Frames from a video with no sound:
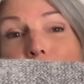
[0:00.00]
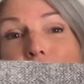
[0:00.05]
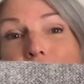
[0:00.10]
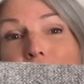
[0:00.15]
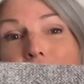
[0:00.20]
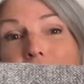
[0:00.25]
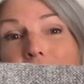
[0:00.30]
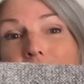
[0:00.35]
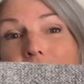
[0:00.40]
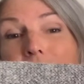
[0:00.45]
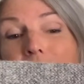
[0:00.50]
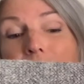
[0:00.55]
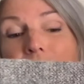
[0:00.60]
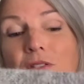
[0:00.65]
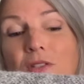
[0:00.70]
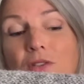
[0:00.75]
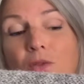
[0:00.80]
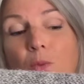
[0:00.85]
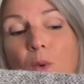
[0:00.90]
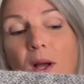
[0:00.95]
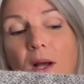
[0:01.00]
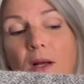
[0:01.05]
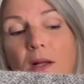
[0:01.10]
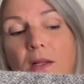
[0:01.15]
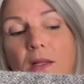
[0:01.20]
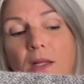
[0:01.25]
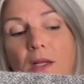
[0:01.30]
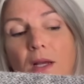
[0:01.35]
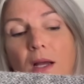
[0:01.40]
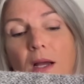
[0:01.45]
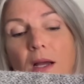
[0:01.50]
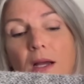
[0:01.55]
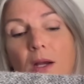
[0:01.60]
it on sleeves as well.